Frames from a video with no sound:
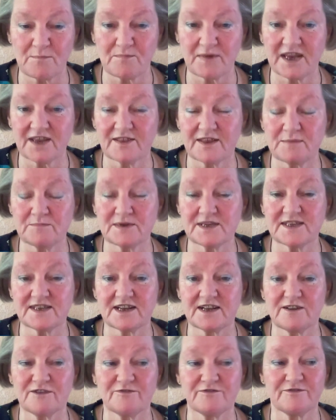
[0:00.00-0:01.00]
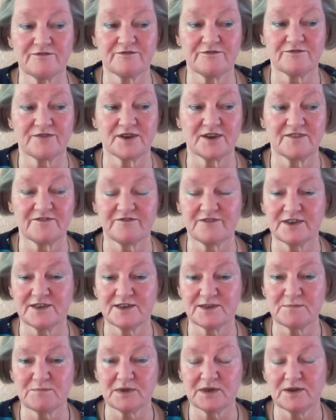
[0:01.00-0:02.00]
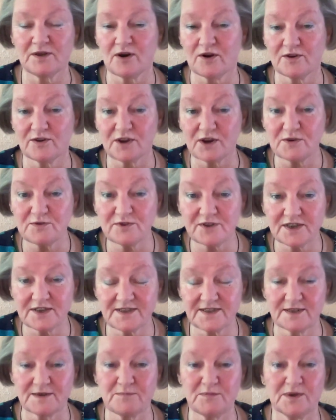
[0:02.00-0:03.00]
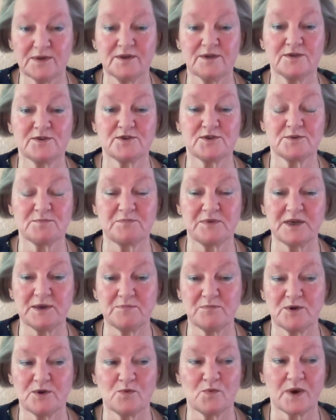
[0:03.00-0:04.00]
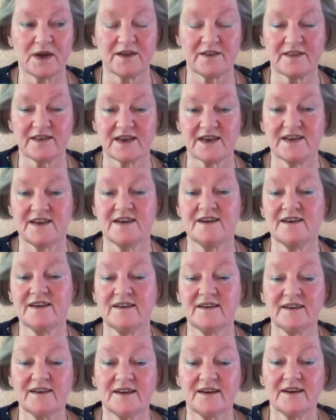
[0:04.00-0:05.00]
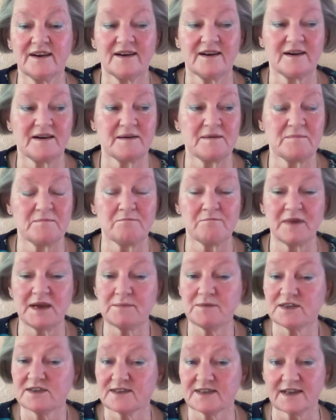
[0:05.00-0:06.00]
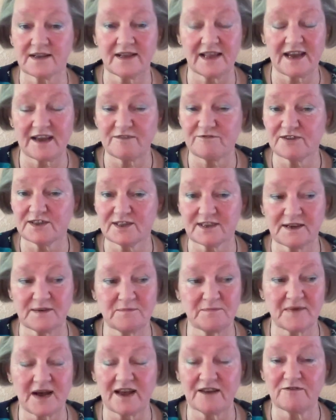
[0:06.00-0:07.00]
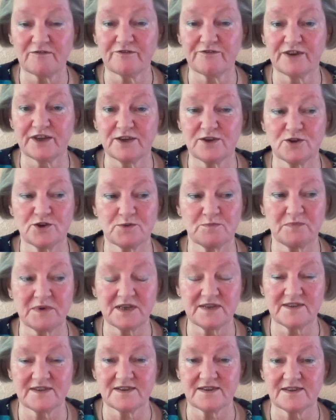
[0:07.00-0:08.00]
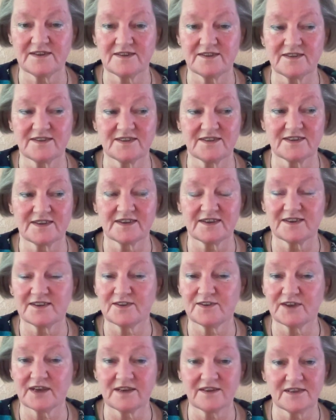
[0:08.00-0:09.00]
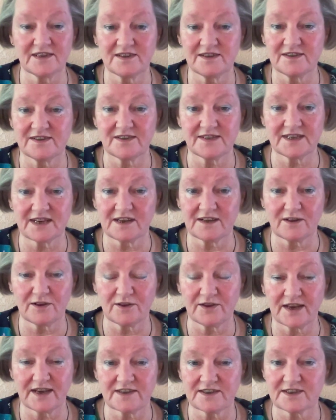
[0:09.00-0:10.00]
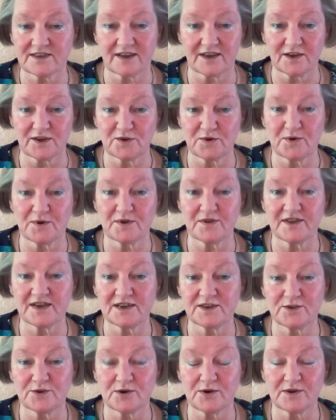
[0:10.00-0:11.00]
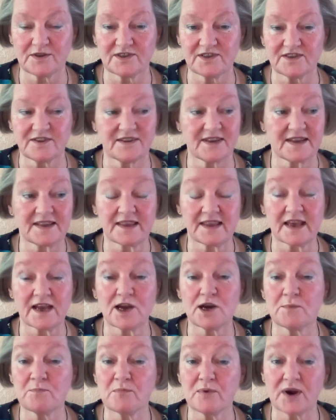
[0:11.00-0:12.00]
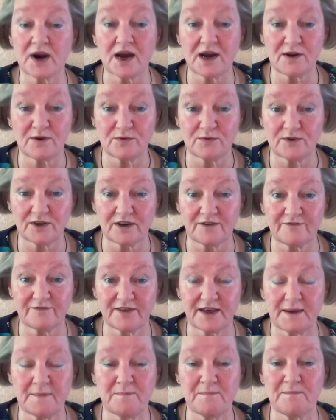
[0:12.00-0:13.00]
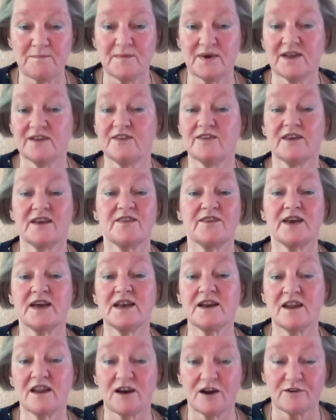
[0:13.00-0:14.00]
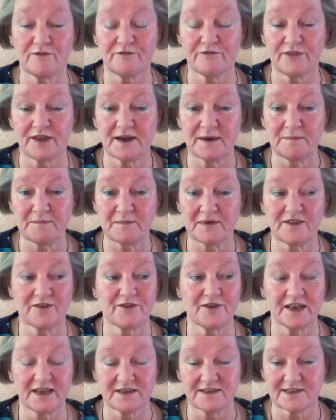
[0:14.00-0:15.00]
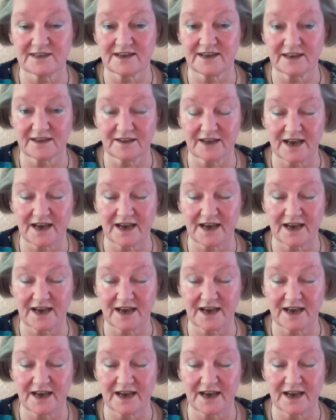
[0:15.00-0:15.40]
make themselves visible or noticeable to people where they maybe still have some unfinished business. They didn't tell their son or their daughter that they are proud of them and that they love them, and things like